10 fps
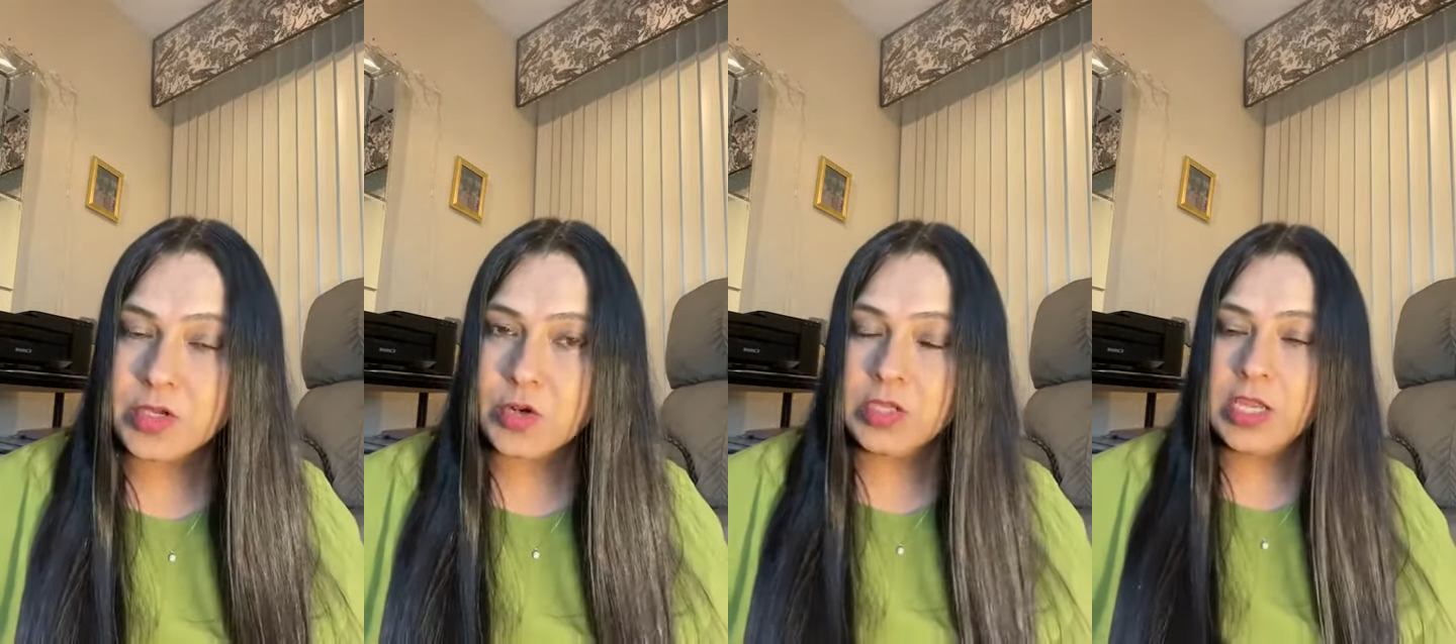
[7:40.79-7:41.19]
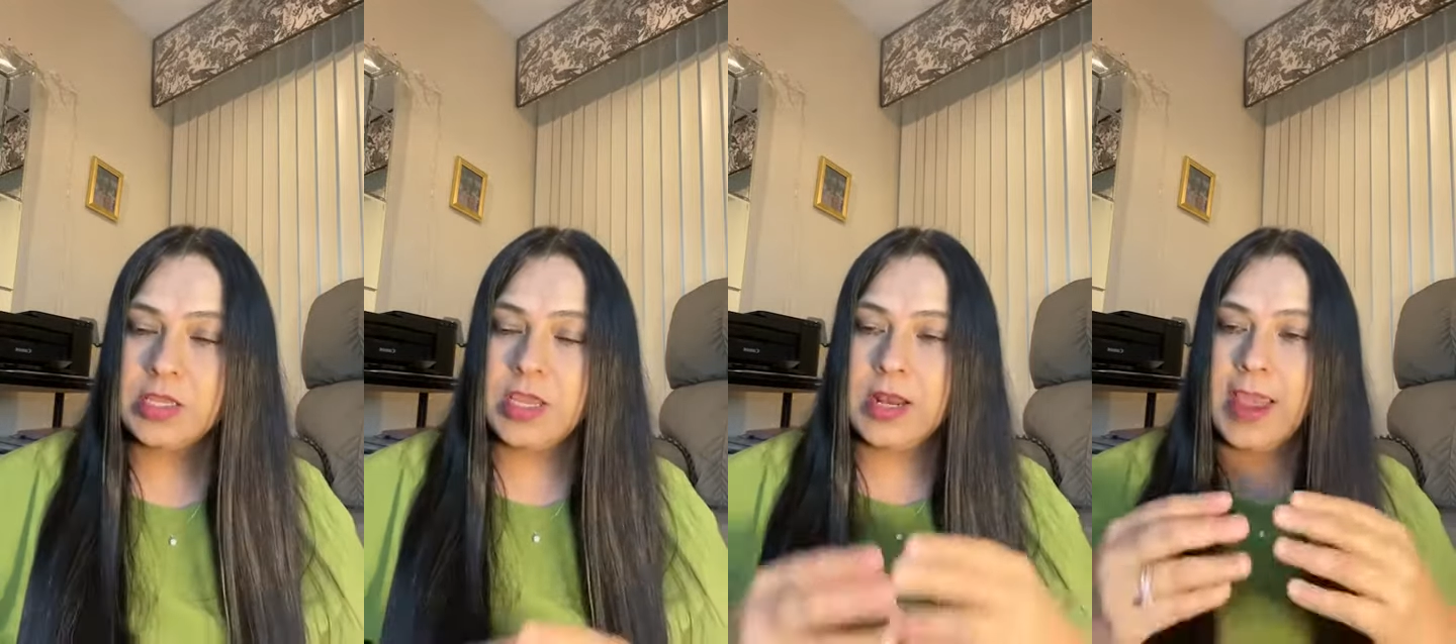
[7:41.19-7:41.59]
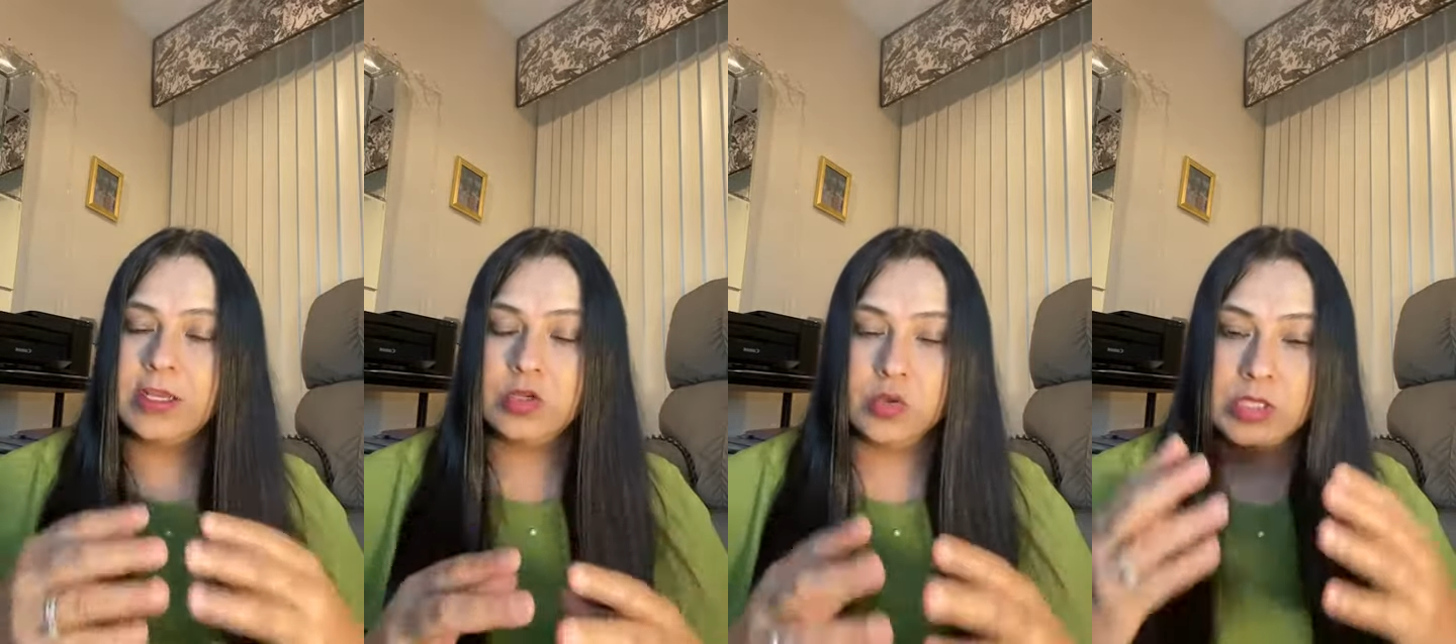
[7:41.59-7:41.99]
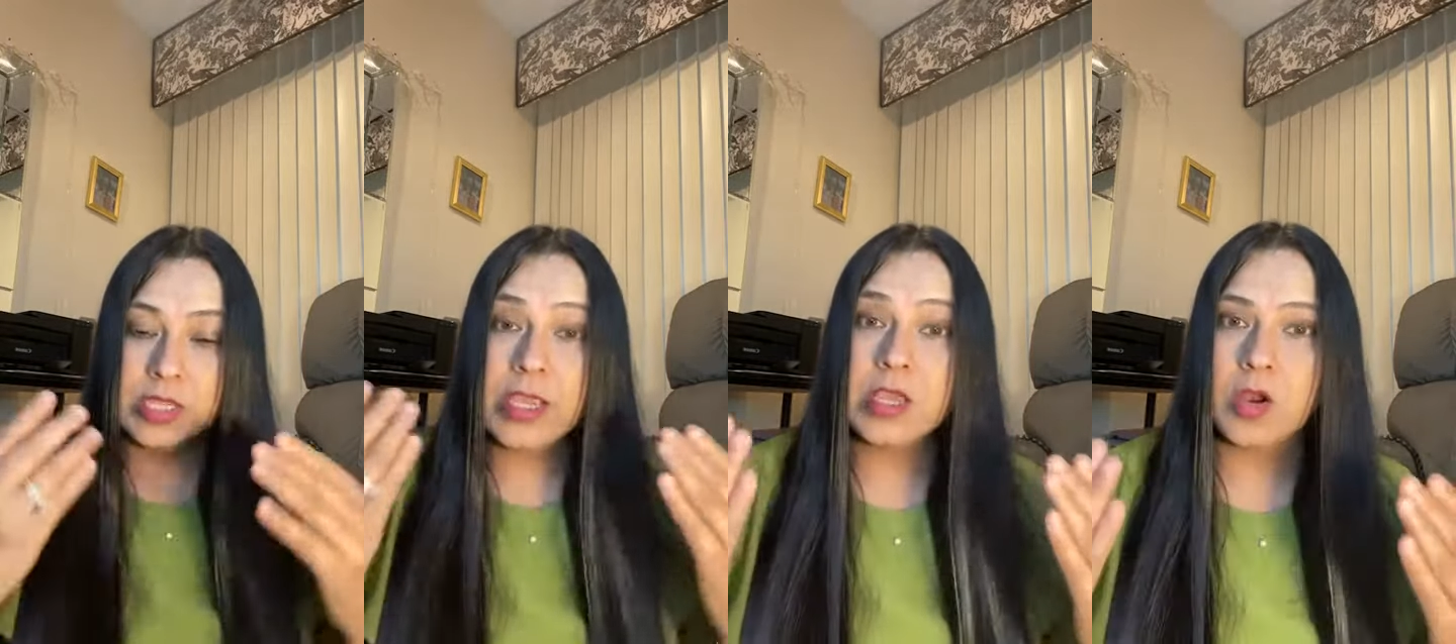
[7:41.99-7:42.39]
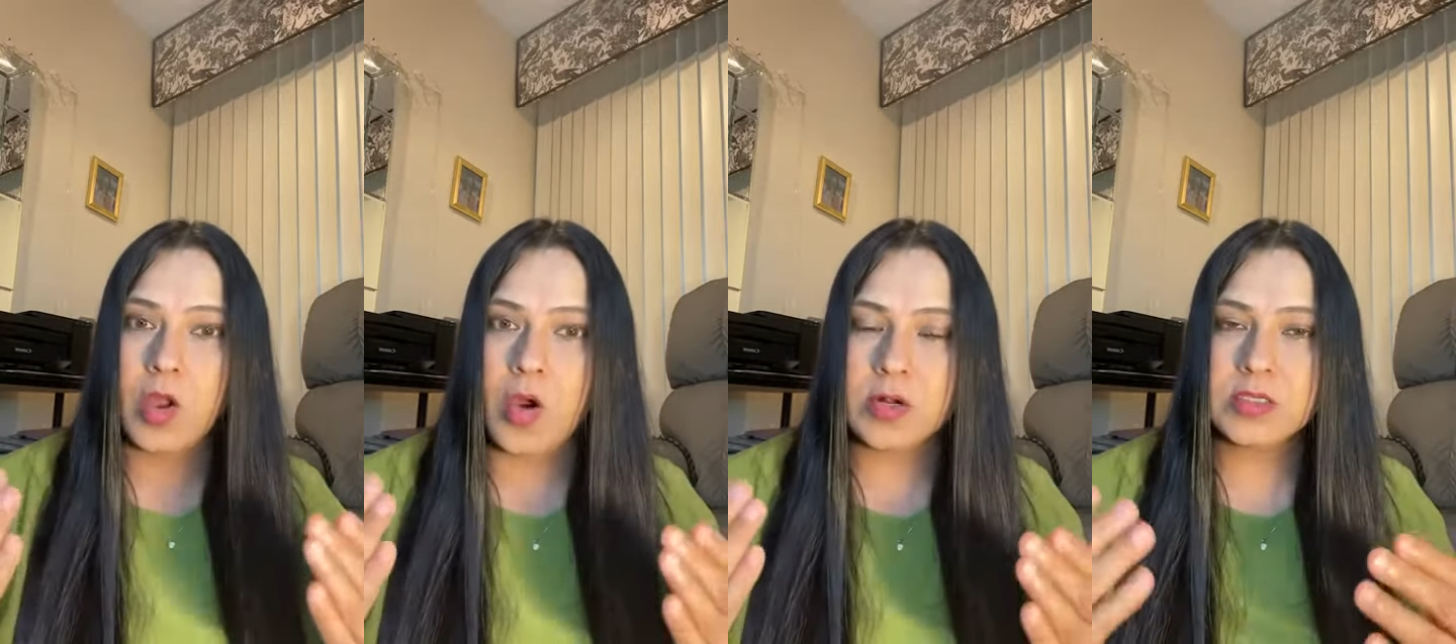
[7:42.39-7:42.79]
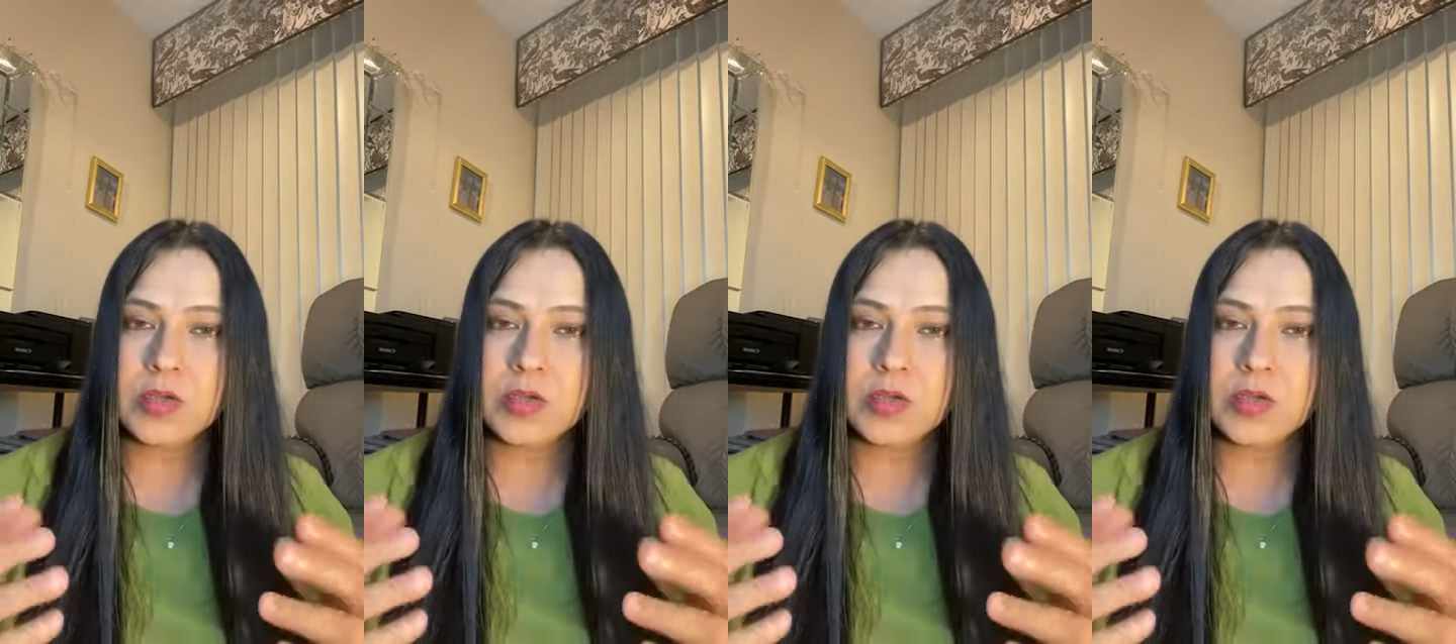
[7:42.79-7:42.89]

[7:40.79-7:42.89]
They like to think a lot.